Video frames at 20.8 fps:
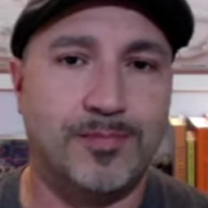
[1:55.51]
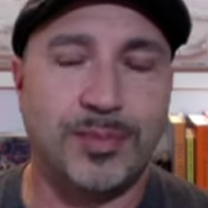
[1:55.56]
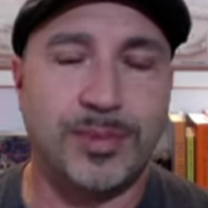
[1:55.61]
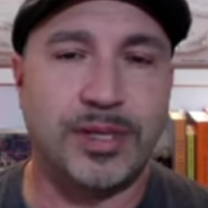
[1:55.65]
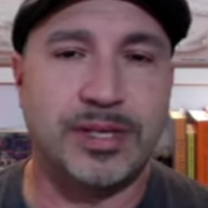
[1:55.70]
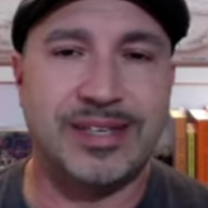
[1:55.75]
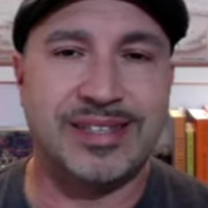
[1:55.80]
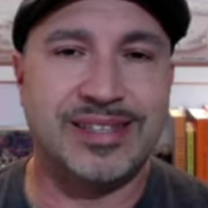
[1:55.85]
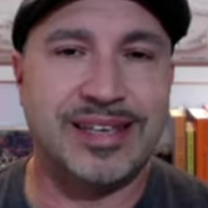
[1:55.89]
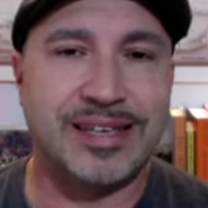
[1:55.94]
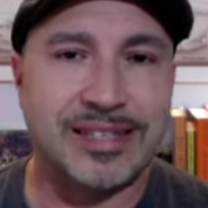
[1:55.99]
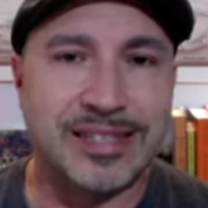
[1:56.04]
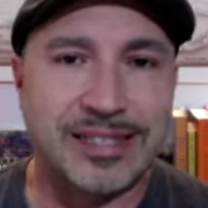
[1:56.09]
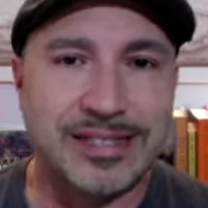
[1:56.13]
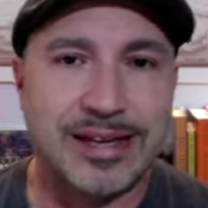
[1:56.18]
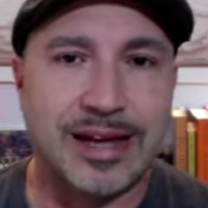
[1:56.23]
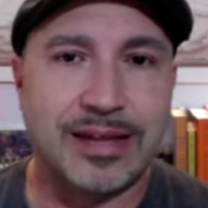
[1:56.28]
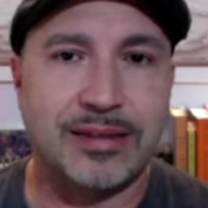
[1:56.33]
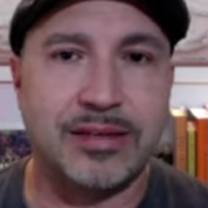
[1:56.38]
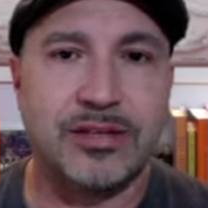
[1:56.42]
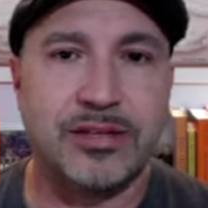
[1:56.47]
This has
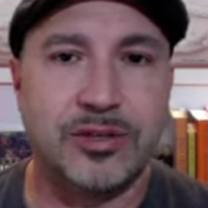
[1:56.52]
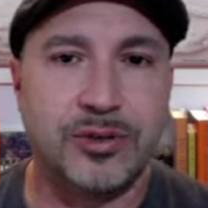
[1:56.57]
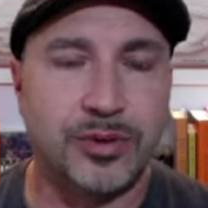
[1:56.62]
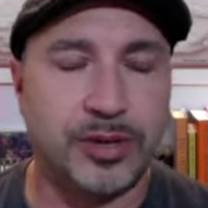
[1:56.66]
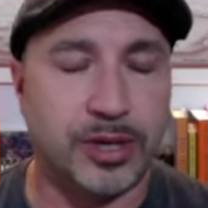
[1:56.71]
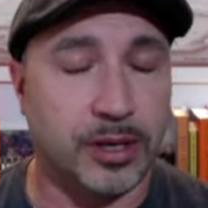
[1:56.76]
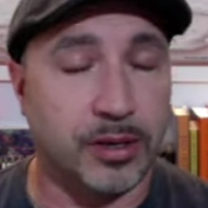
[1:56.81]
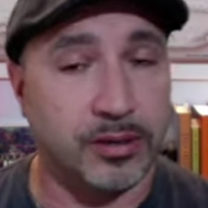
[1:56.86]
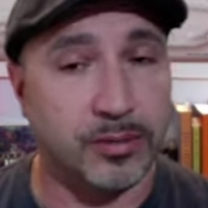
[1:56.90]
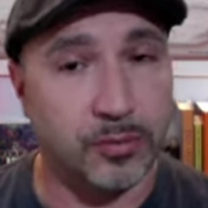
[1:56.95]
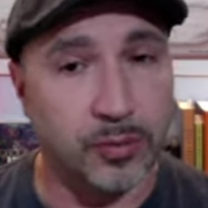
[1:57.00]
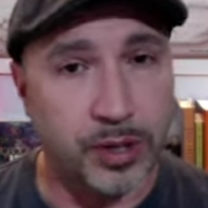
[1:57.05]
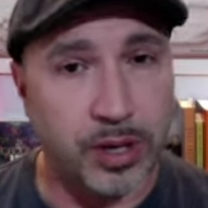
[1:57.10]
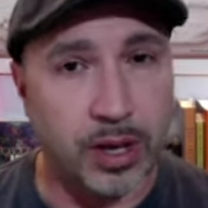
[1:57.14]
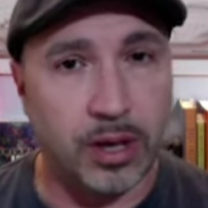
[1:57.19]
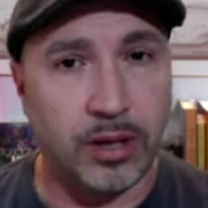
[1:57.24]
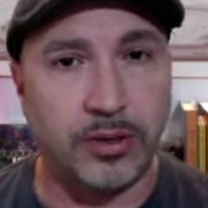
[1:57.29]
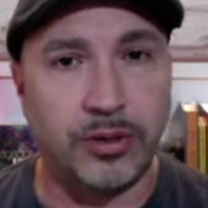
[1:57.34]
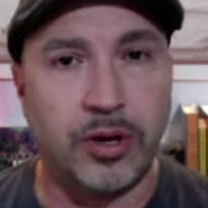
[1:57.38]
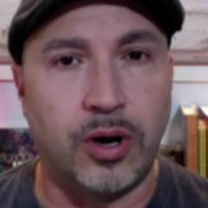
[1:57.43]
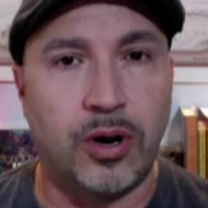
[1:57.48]
nothing to do with it. We
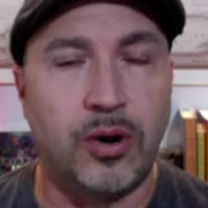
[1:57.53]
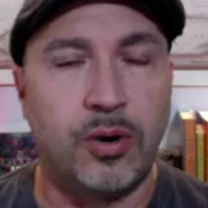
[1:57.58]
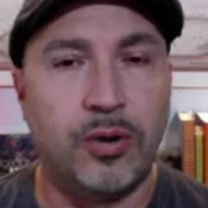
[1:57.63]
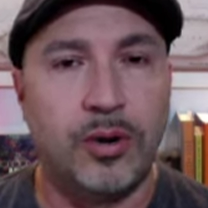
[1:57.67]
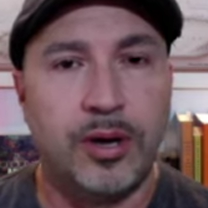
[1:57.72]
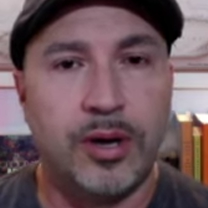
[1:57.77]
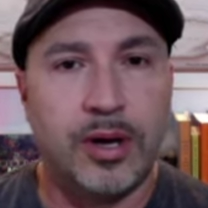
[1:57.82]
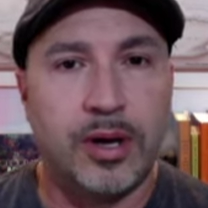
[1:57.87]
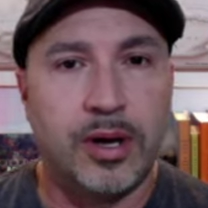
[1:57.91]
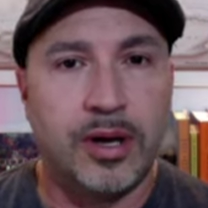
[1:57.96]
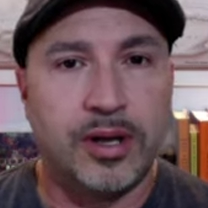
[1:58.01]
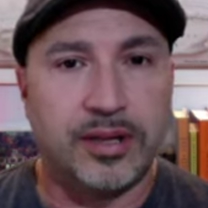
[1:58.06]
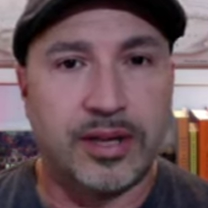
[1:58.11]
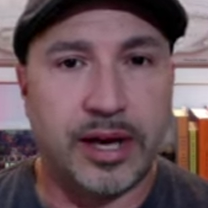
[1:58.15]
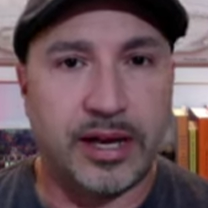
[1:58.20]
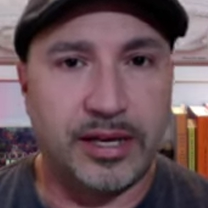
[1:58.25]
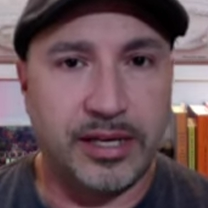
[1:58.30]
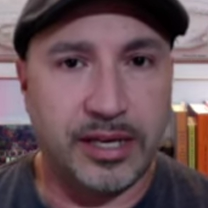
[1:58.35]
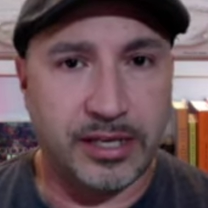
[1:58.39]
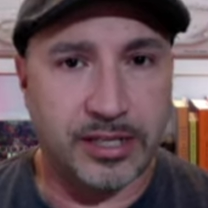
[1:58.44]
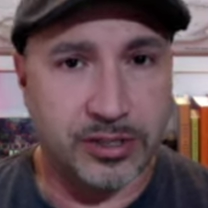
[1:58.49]
all know
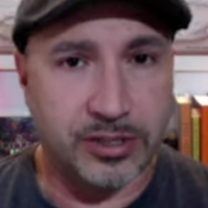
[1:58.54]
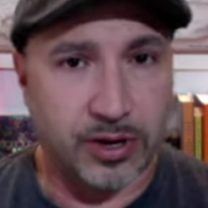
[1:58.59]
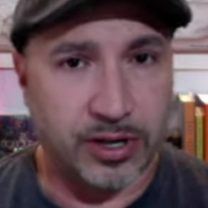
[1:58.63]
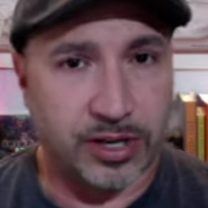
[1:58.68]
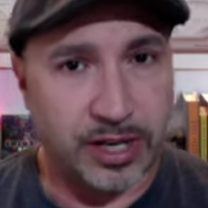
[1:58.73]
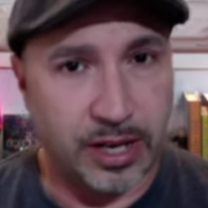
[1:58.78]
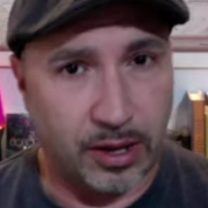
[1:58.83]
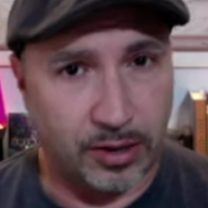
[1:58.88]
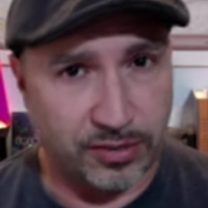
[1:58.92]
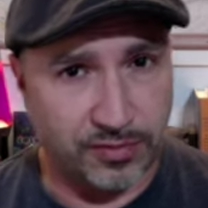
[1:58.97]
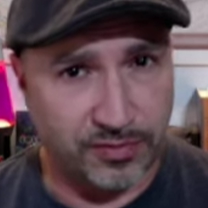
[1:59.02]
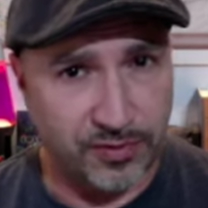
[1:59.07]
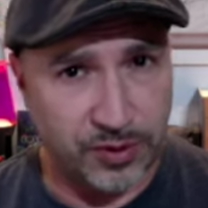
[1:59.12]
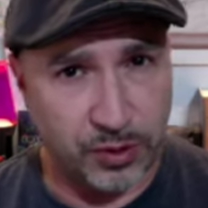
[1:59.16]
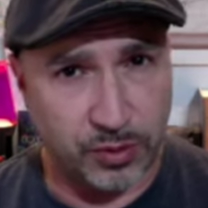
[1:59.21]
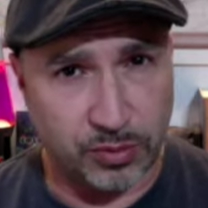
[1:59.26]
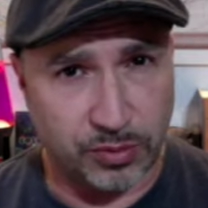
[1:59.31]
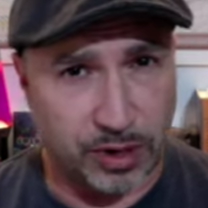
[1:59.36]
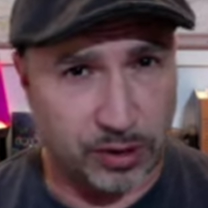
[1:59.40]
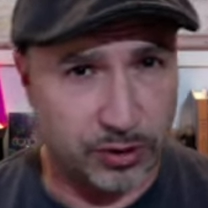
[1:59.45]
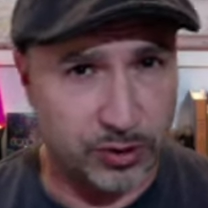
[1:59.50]
that he had started HealthView
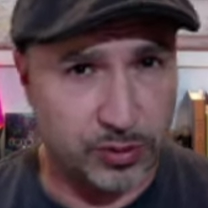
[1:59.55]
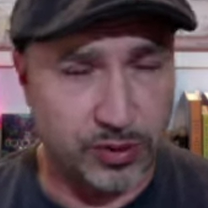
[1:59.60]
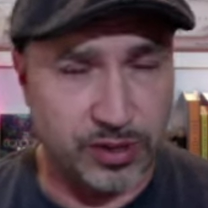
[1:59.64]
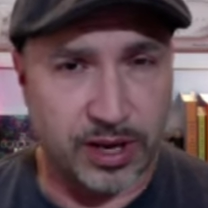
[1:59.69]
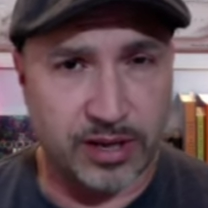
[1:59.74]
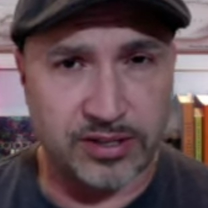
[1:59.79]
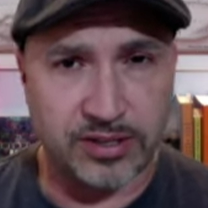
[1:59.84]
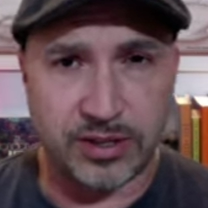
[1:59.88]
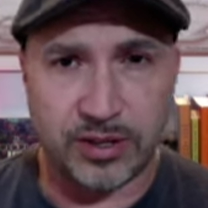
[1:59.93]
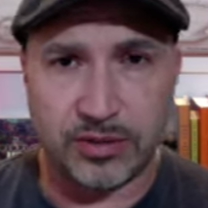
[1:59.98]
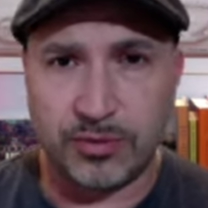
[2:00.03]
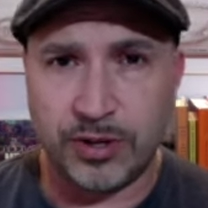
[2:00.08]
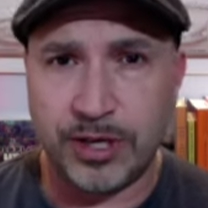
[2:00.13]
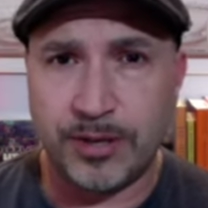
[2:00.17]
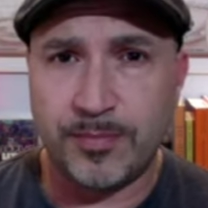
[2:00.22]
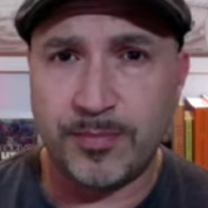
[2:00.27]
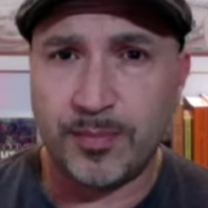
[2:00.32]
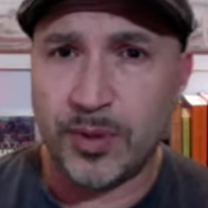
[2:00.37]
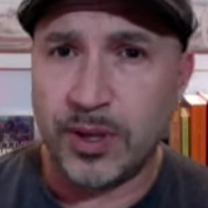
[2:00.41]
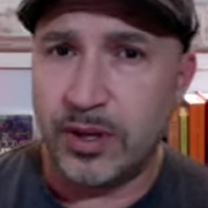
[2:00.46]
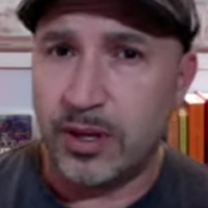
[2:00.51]
in around 2003,